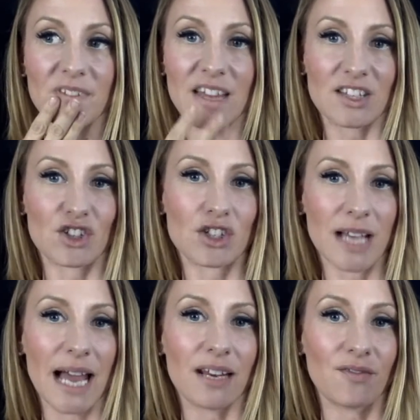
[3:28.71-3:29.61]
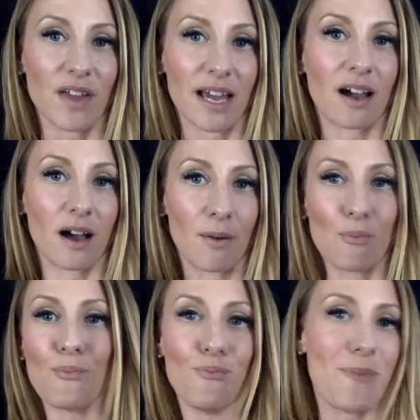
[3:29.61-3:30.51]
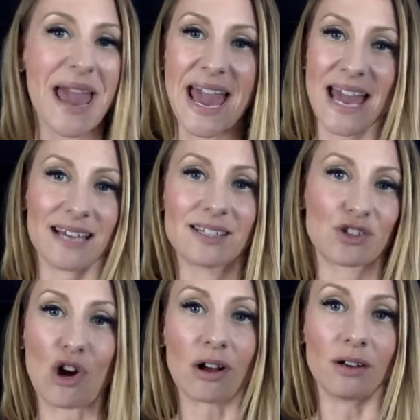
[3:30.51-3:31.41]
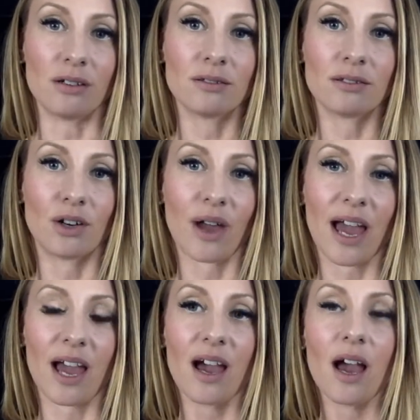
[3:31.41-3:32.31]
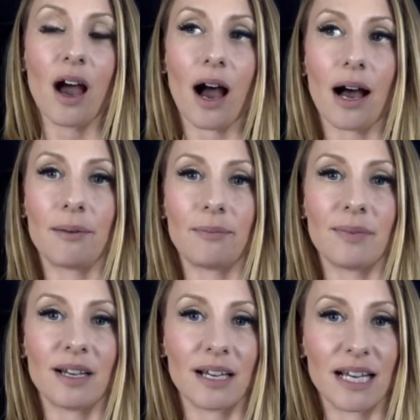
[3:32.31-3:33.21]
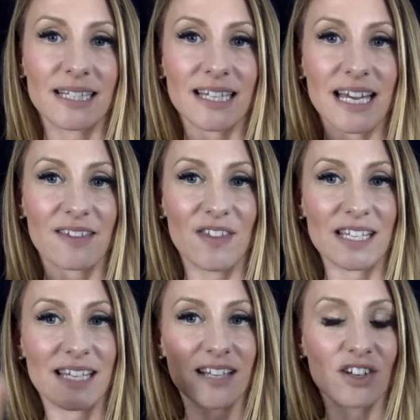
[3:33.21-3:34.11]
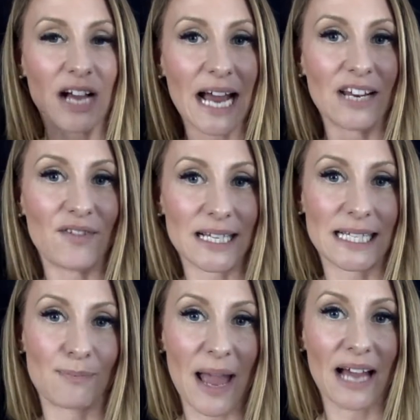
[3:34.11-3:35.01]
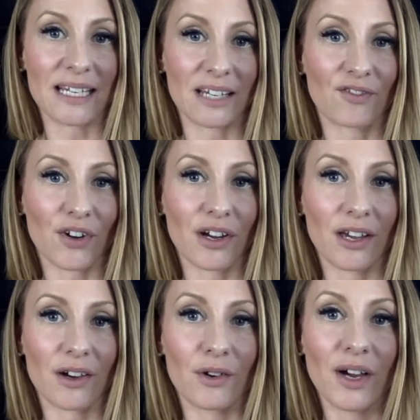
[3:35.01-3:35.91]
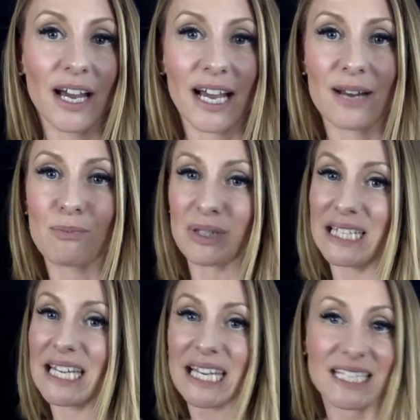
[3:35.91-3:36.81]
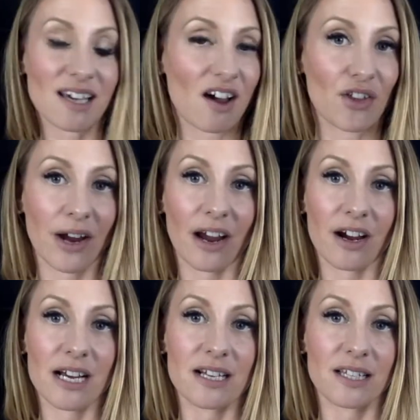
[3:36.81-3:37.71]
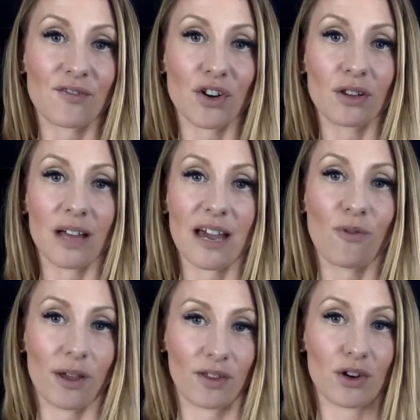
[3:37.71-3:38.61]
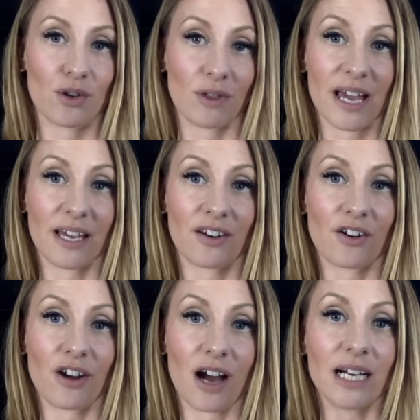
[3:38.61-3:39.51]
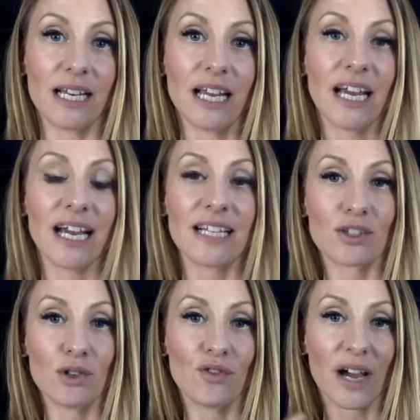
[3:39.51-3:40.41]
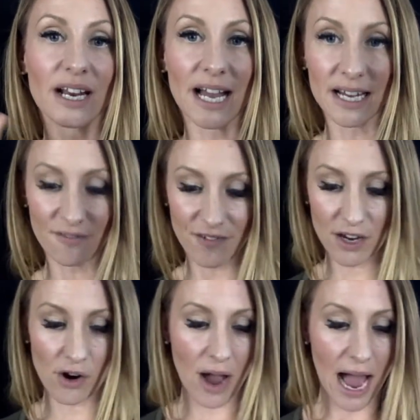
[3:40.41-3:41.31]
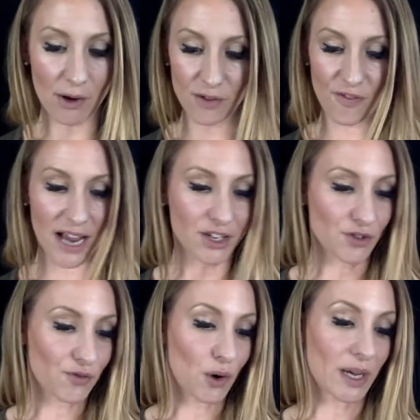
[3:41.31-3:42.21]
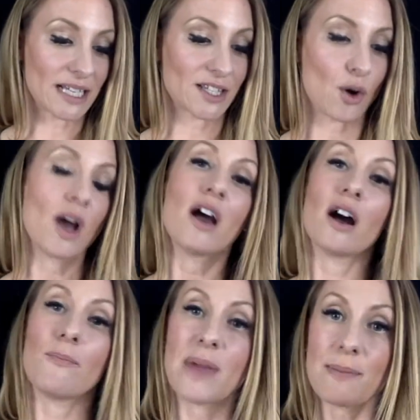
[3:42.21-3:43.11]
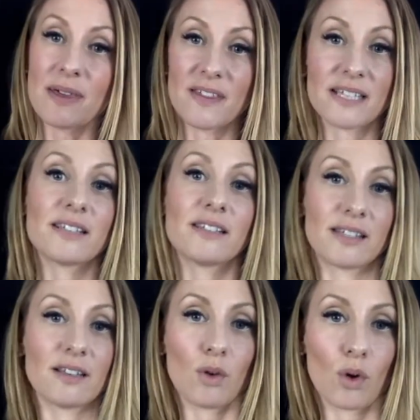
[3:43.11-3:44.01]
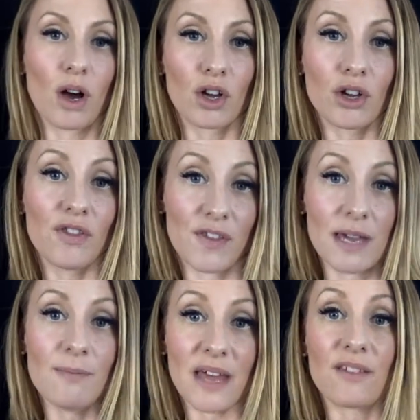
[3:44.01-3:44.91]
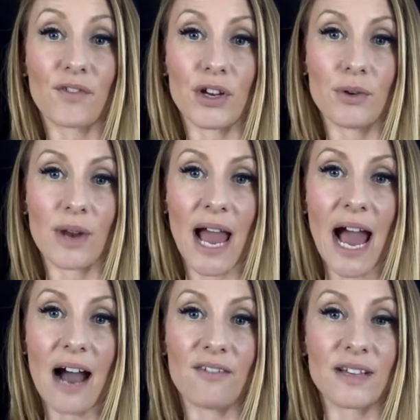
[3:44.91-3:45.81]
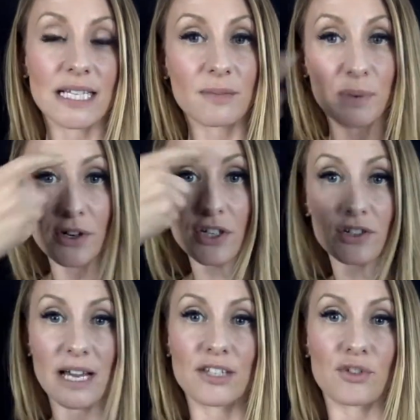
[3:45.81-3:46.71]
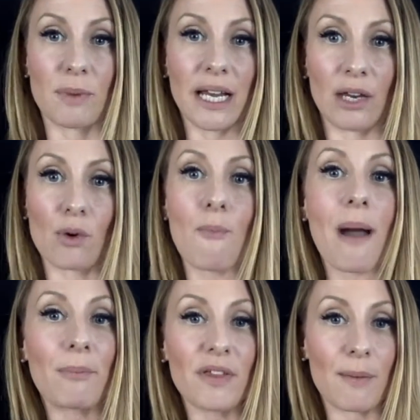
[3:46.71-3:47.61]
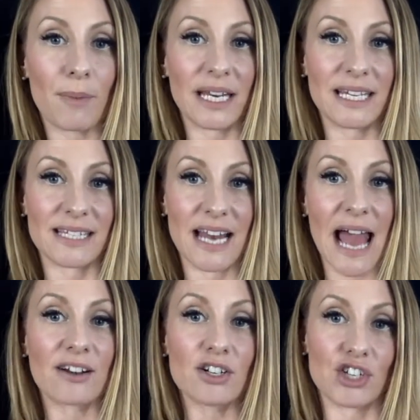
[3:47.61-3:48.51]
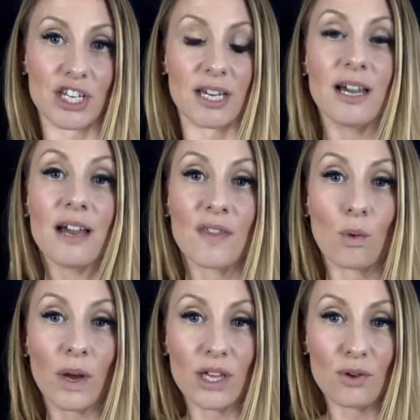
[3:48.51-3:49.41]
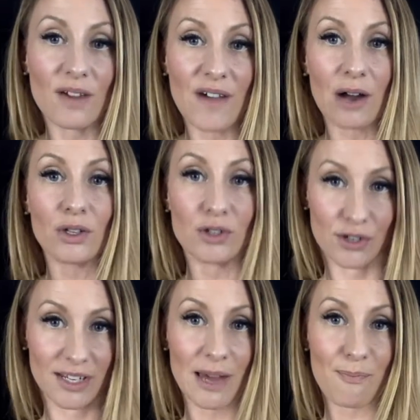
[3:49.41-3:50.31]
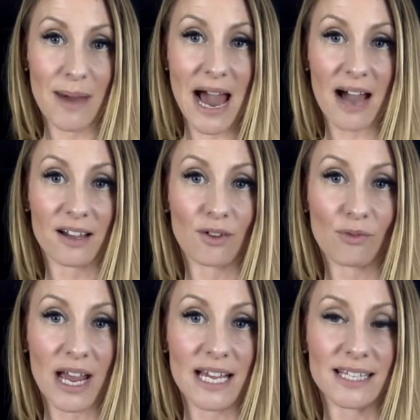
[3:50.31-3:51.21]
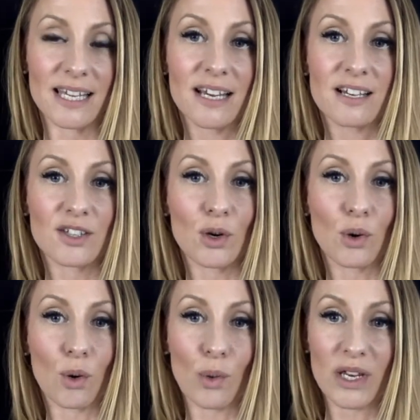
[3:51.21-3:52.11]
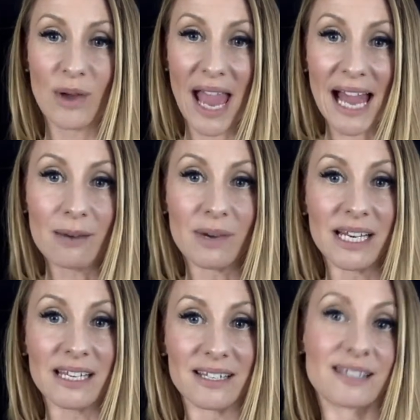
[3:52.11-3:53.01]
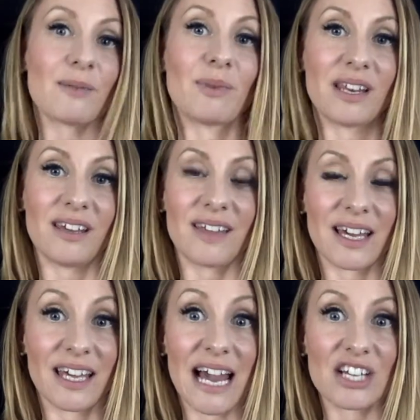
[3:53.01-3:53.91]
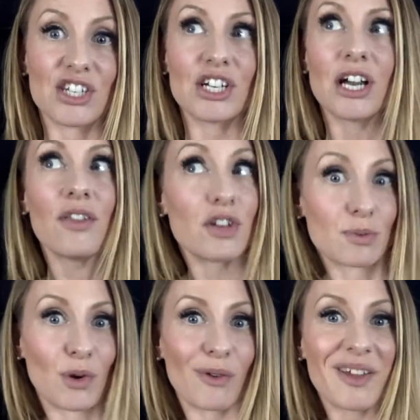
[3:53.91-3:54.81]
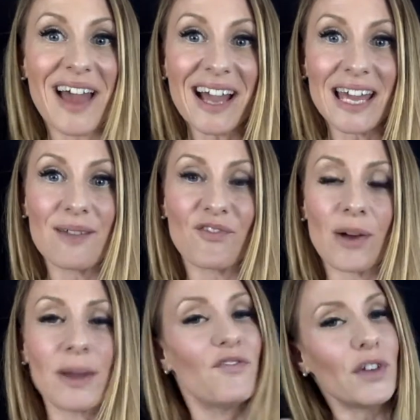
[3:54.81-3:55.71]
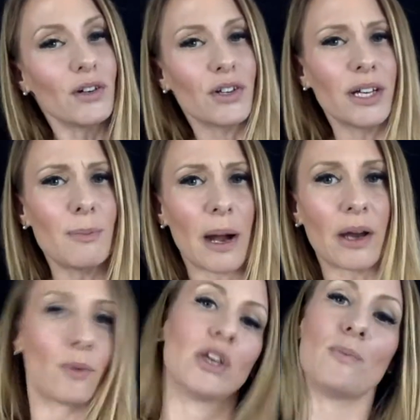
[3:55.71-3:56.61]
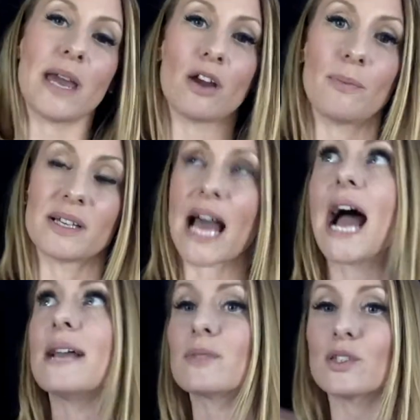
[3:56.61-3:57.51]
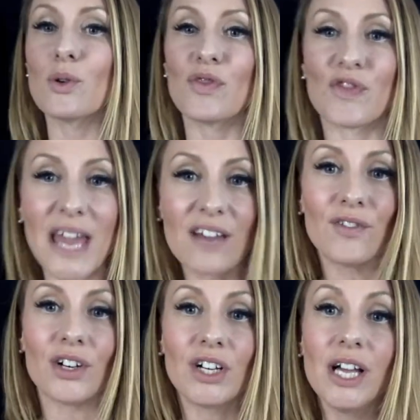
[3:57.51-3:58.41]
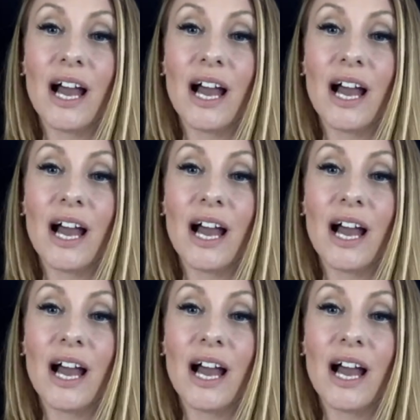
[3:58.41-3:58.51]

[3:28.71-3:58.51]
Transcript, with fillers: that's just kind of like a May struggle, okay? It's like these things are kind of expanding for you and bleeding into other areas of your life, whether you like it or not. And so you've got to kind of figure out how to find your focus. So maybe this is a good theme then for you to have, like spiritualize your money. Remember that money is an energy, that what you give out, you should get back, right? So when you hand money to somebody like a cashier, there's more where that came from, and feel good about it. When you pay your bills, I am so thankful